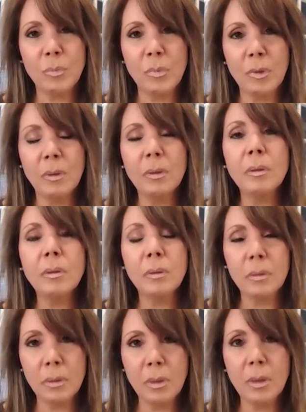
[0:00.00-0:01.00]

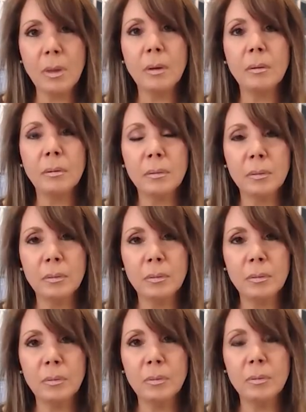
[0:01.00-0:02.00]

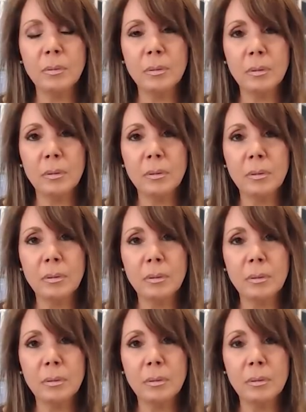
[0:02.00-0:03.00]

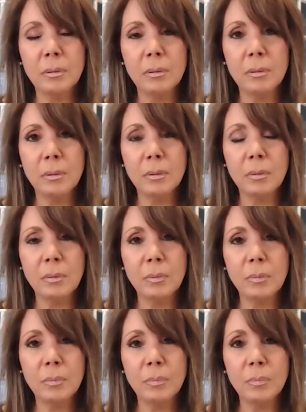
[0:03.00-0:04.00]

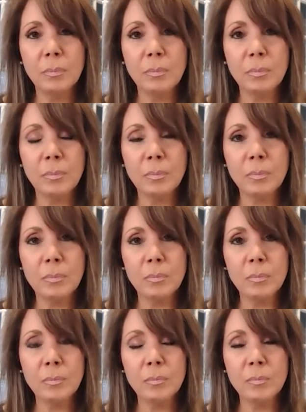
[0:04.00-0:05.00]

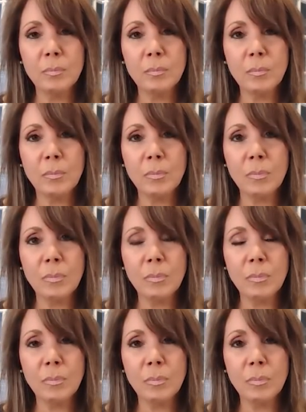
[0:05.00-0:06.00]

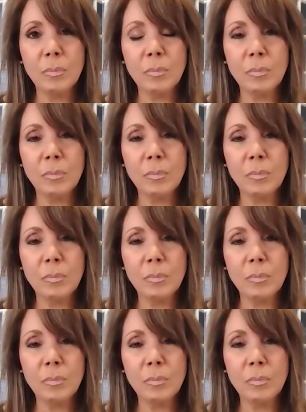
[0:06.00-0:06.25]
[no speech]